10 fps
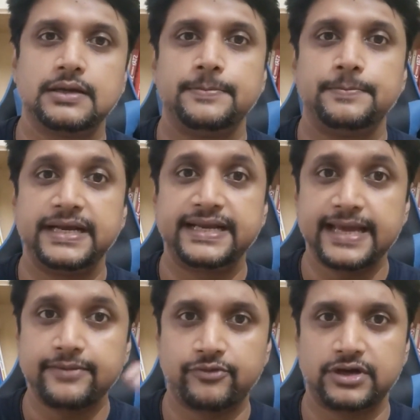Mid
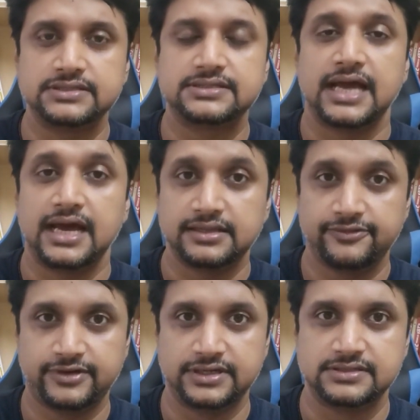cap funds are the
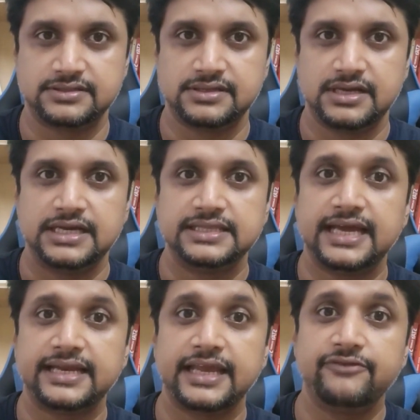funds
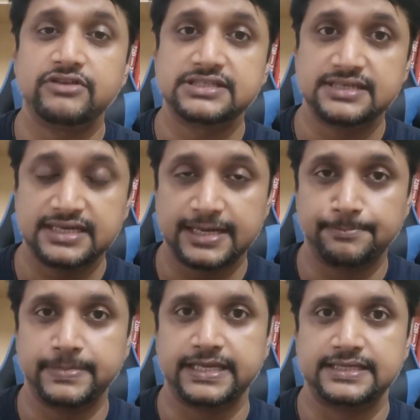that invest in
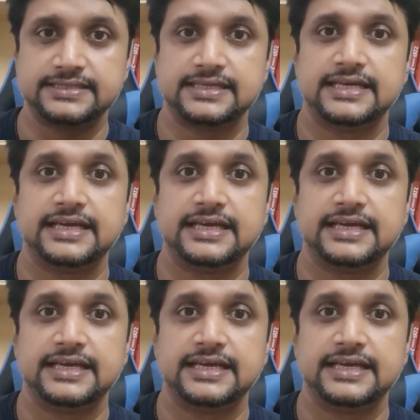companies